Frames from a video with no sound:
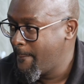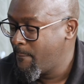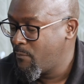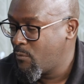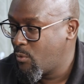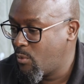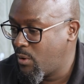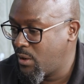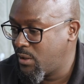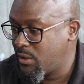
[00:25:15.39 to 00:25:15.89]

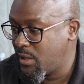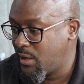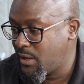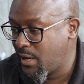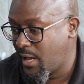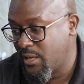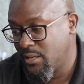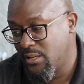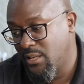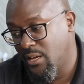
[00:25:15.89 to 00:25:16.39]
one that
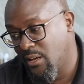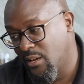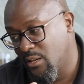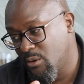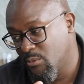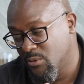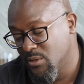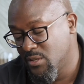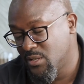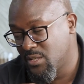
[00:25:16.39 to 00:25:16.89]
ideally
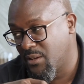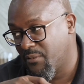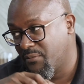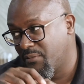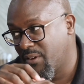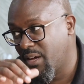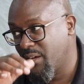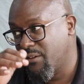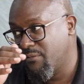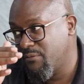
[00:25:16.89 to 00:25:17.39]
would
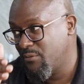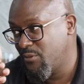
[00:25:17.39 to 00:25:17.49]
survive